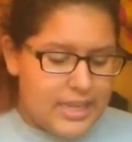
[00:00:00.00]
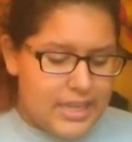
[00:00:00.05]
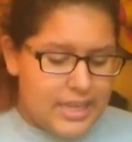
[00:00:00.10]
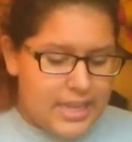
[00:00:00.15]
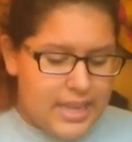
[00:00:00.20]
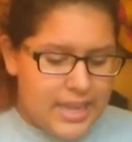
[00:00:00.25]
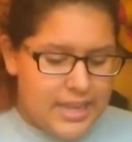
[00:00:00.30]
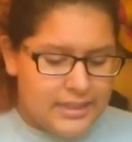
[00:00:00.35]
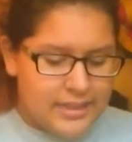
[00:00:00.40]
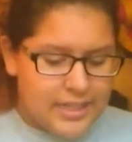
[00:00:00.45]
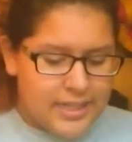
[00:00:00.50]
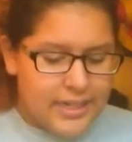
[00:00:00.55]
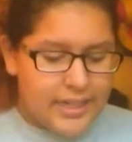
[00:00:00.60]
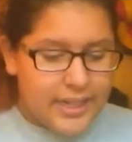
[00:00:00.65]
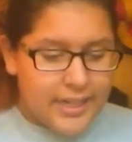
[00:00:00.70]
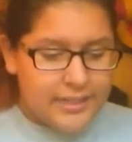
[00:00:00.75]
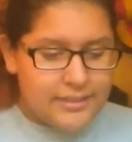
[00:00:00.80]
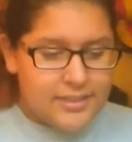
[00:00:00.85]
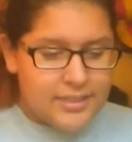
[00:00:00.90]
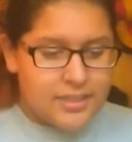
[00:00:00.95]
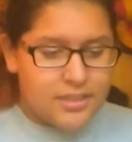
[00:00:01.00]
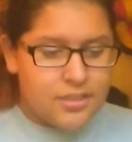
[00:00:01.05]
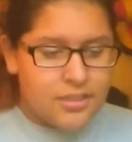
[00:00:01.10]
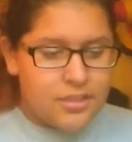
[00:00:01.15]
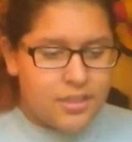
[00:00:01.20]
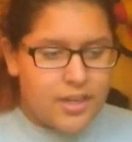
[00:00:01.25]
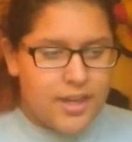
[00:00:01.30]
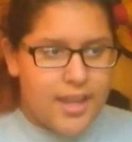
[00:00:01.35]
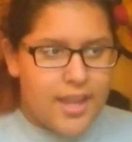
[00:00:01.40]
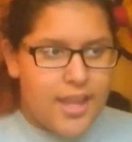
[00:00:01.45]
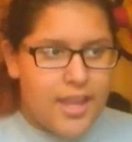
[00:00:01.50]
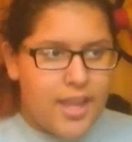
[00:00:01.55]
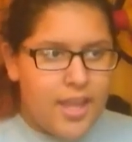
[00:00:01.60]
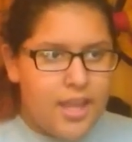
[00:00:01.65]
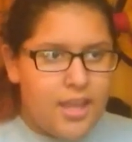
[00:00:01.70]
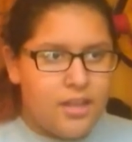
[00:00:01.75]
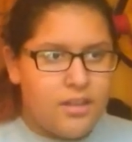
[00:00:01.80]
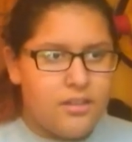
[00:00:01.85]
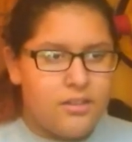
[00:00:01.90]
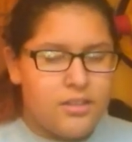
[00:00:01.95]
And then I had dinner
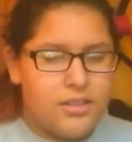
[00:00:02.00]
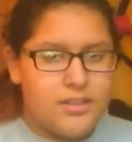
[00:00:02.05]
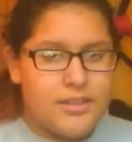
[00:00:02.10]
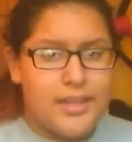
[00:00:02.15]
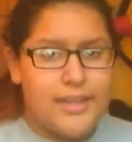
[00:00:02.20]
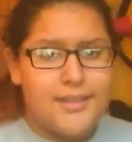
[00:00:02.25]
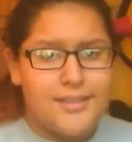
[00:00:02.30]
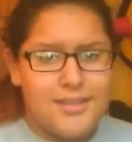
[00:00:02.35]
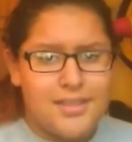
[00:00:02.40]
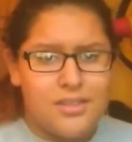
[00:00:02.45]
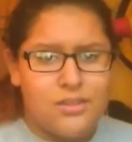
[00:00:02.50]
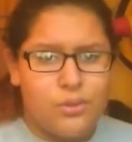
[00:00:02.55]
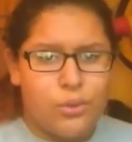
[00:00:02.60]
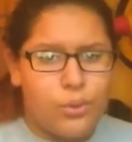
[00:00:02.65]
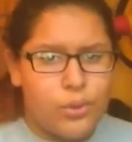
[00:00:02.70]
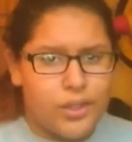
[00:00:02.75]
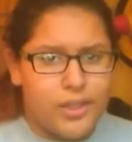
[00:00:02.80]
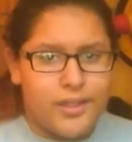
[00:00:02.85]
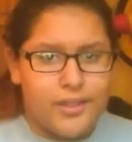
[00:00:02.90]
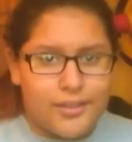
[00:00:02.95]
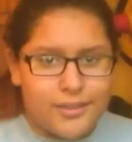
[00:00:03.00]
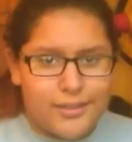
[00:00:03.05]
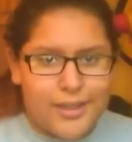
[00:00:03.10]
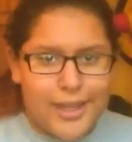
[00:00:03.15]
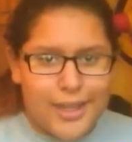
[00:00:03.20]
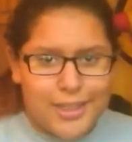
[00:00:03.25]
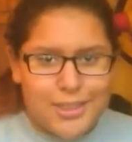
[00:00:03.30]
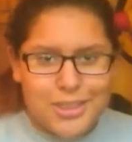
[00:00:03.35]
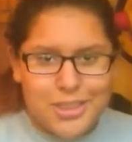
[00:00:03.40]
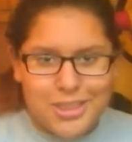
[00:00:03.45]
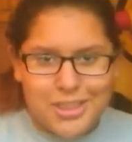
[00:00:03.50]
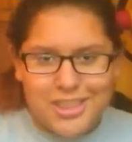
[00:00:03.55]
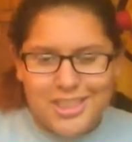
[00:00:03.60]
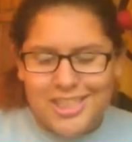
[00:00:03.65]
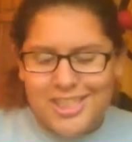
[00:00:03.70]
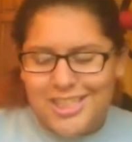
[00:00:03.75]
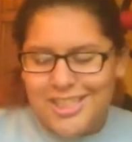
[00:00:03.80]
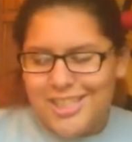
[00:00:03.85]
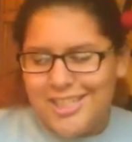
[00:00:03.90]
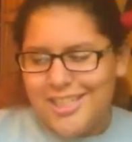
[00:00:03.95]
and texted Laura, actually.
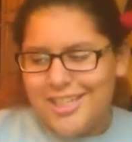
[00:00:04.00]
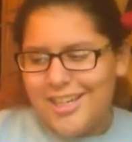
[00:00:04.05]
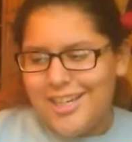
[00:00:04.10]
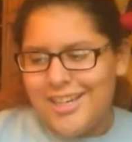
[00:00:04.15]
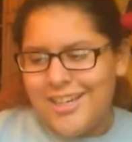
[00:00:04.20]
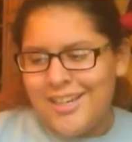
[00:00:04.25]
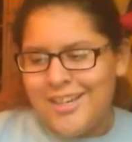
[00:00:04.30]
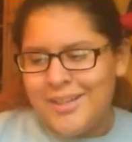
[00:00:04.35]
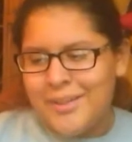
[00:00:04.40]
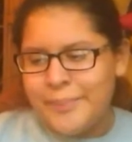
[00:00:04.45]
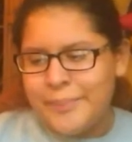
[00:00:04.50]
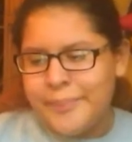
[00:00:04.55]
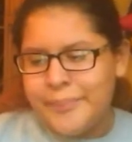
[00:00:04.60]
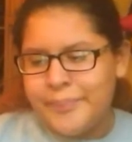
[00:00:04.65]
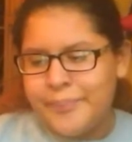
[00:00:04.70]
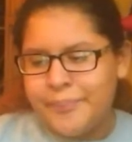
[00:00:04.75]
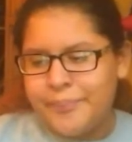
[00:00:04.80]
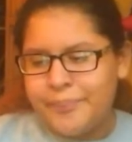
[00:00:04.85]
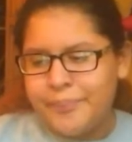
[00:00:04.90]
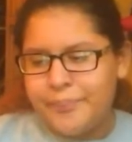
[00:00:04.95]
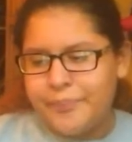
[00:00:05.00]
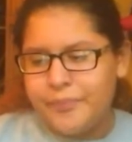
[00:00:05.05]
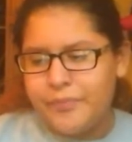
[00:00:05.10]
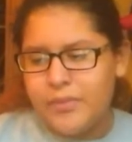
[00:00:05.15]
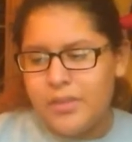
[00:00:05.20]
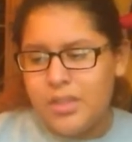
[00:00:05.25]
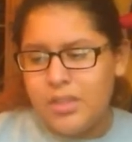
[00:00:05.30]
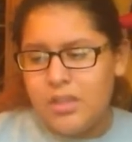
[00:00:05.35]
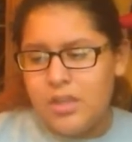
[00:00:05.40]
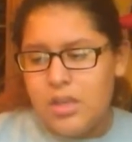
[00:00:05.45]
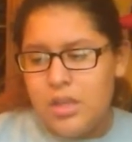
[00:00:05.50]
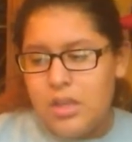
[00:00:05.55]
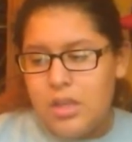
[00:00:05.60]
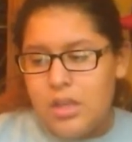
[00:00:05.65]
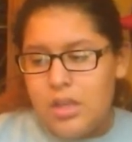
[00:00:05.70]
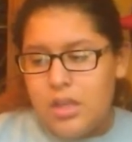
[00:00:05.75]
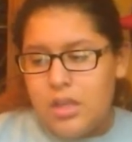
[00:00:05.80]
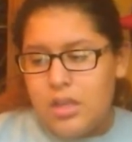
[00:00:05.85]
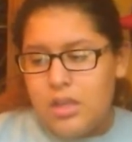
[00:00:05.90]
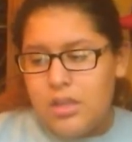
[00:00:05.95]
Yeah,
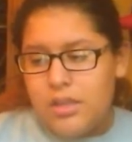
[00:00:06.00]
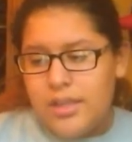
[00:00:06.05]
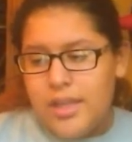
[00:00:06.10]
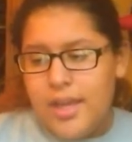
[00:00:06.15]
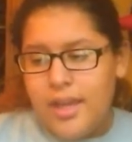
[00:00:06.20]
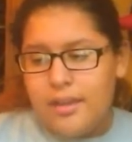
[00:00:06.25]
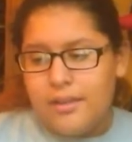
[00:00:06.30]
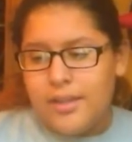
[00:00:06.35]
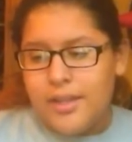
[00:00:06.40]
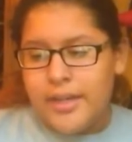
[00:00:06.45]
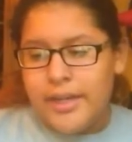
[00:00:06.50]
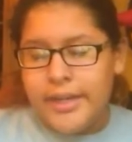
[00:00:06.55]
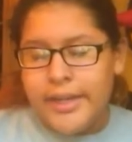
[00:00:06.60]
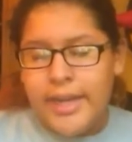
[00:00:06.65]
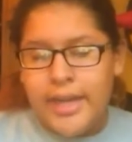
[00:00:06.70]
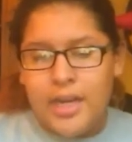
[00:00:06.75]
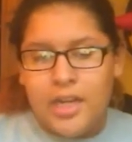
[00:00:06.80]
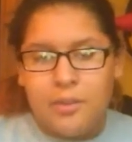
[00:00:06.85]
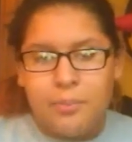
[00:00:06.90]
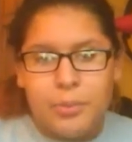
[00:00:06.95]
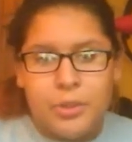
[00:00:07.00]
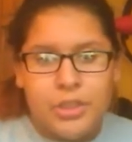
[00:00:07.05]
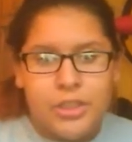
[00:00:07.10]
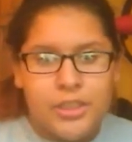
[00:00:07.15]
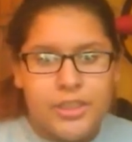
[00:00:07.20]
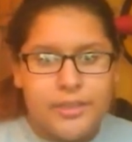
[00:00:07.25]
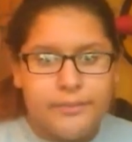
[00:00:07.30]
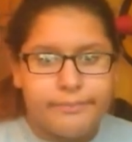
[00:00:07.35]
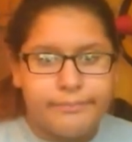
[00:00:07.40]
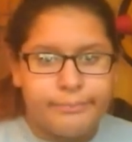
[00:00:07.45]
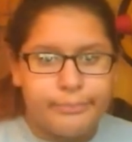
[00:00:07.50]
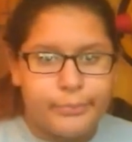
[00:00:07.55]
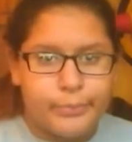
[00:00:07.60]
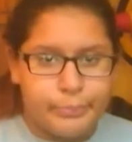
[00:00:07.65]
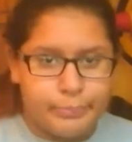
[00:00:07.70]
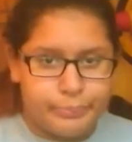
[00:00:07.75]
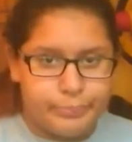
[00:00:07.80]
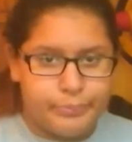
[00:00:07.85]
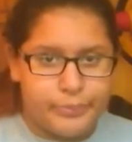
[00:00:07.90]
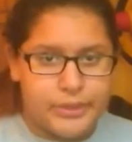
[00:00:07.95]
and I got up early
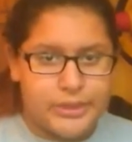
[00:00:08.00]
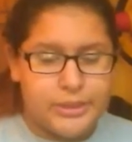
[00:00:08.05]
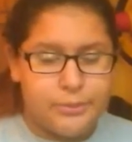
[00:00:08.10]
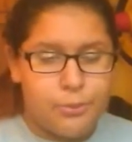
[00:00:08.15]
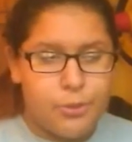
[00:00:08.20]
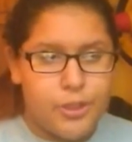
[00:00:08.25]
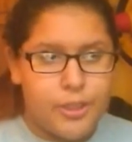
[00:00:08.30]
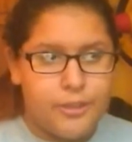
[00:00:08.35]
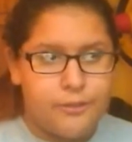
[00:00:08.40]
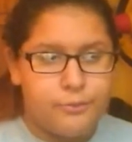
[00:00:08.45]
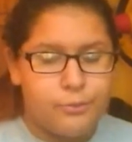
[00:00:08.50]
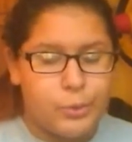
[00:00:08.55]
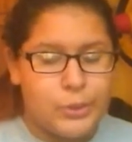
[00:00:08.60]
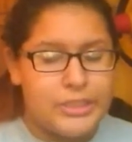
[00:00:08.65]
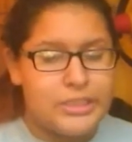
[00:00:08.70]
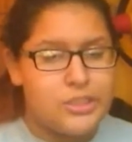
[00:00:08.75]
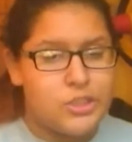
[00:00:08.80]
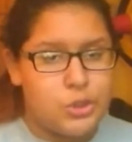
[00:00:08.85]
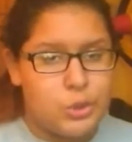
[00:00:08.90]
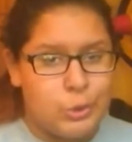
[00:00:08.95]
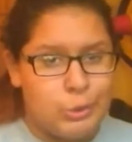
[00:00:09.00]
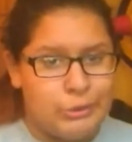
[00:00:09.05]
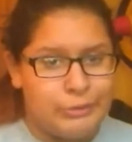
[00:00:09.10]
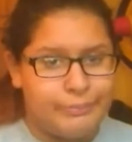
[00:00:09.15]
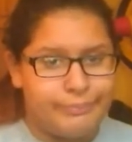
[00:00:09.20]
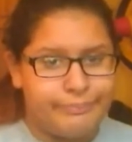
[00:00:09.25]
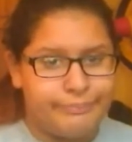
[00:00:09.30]
this morning, went to school.